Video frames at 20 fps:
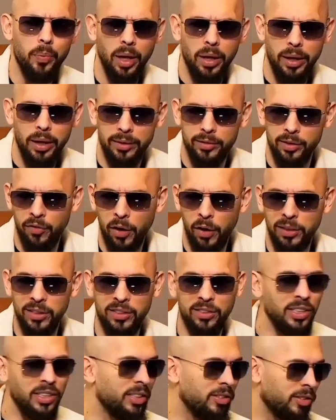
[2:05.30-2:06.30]
He's a very
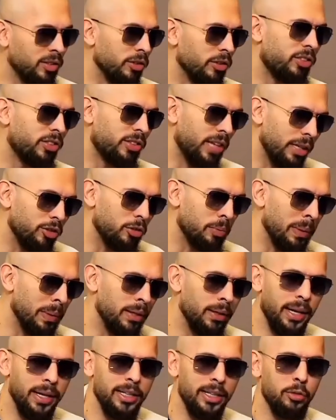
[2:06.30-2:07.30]
seasoned statesman
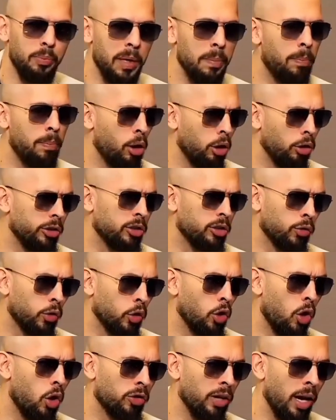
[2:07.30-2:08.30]
and he's been in politics for a
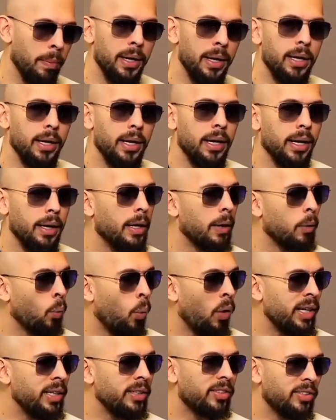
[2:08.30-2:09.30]
long time.
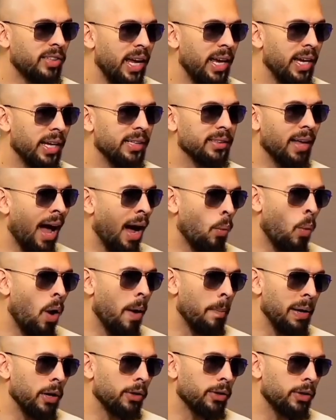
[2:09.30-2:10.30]
What he's saying is, I want
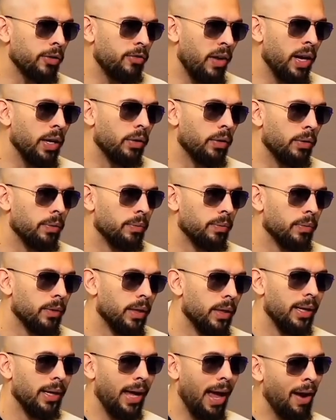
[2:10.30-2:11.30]
America to fail. Yeah.
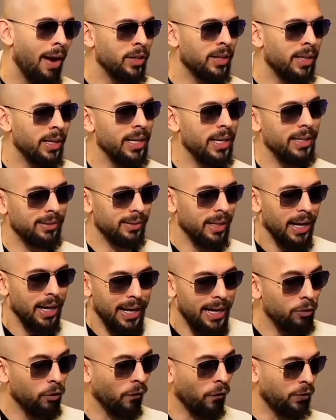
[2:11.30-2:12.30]
Everything
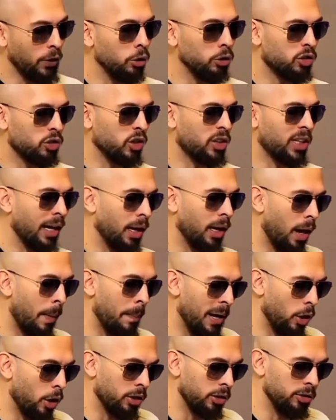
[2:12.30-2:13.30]
he refused to tell
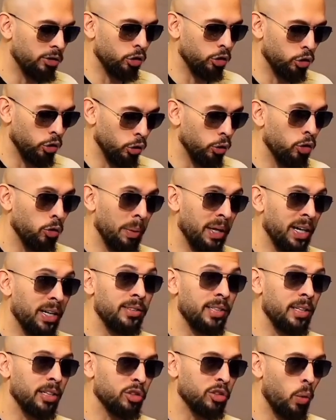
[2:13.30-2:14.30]
Americans the truth because
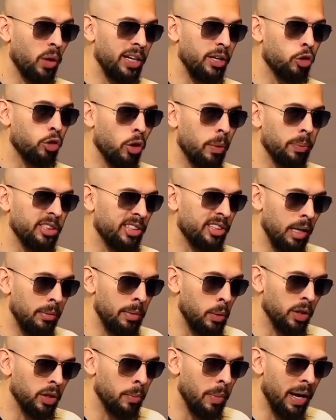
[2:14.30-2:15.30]
he doesn't want to interrupt his enemy
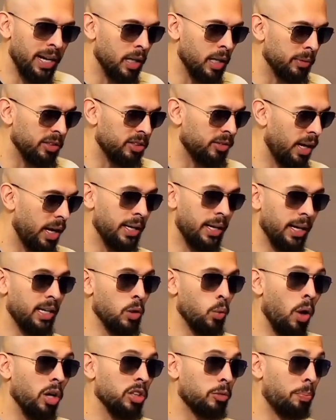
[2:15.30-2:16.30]
when they're making a mistake. And he
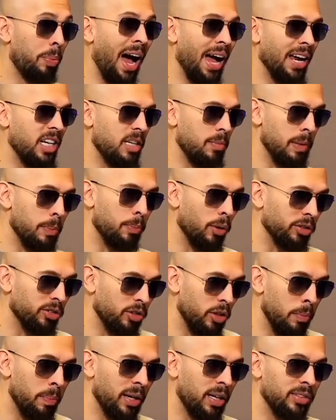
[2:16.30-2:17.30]
wants Biden to be
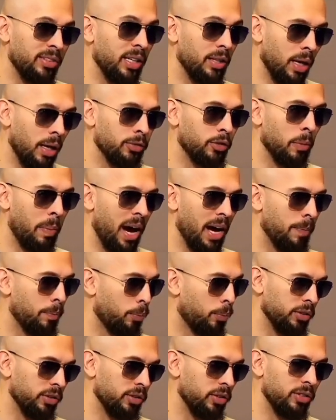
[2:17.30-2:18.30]
president because he loves a Biden
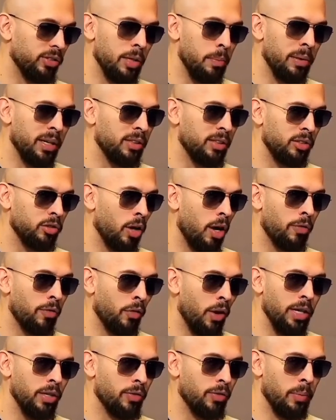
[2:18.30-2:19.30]
presidency because he's not
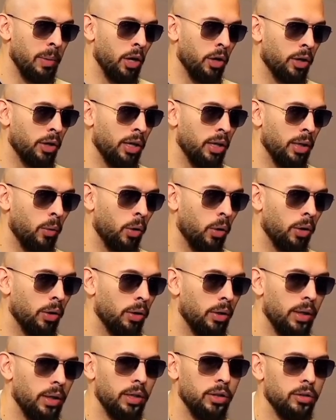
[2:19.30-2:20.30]
afraid of America anymore.
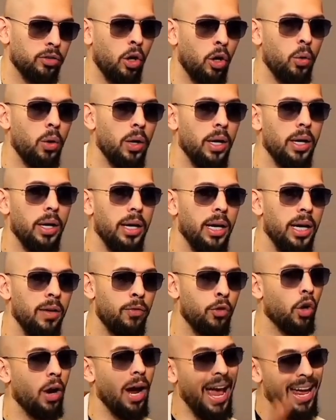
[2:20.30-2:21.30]
So if
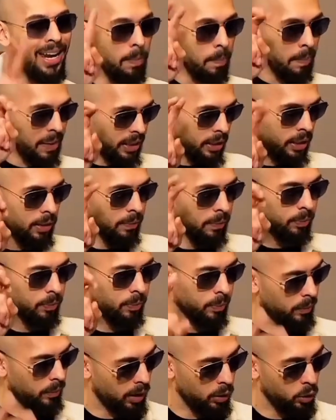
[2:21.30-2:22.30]
your enemy,
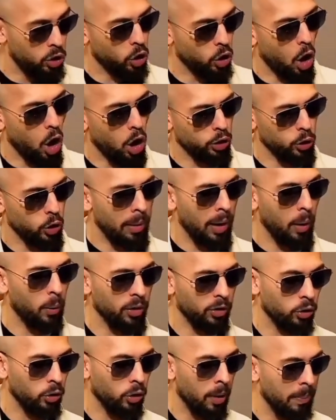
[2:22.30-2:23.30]
and you could argue about
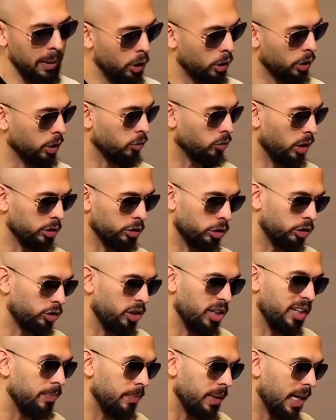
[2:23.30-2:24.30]
whether America and Russia should
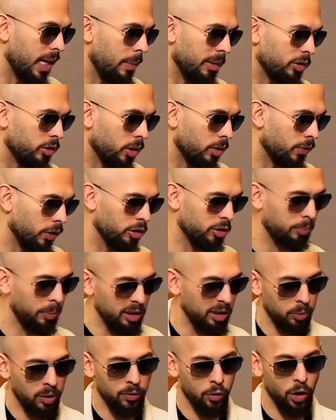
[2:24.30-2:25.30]
even be enemies in the first
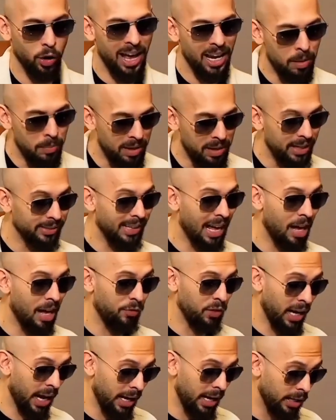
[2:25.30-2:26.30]
place, but if your enemy is
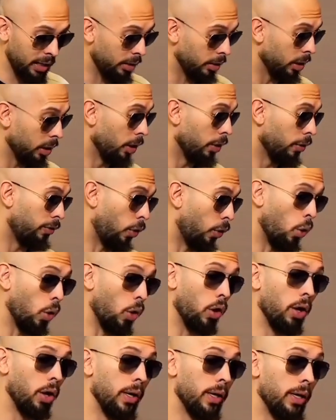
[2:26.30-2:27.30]
advocating
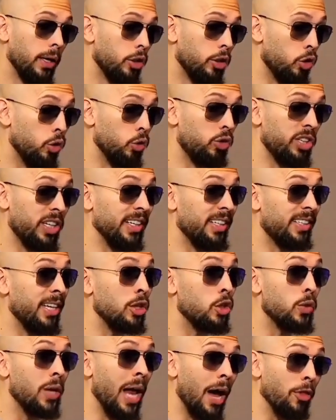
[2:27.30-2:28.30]
for you to
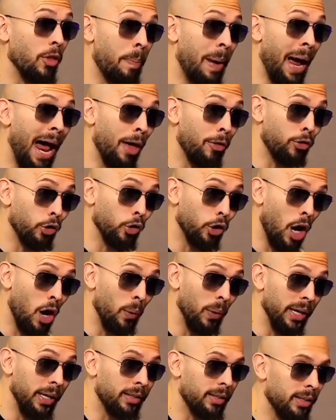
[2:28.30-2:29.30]
continue down the path you're
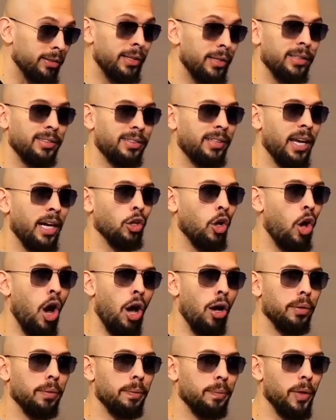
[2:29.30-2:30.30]
going, doesn't that say a
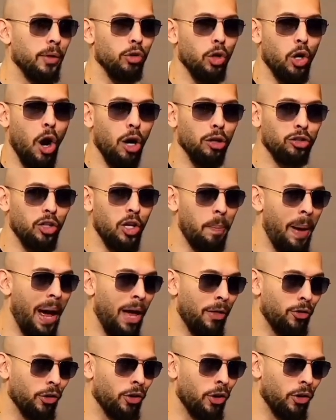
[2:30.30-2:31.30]
lot in regards to the
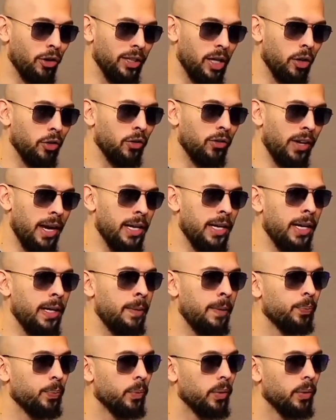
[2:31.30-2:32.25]
path you're currently undertaking?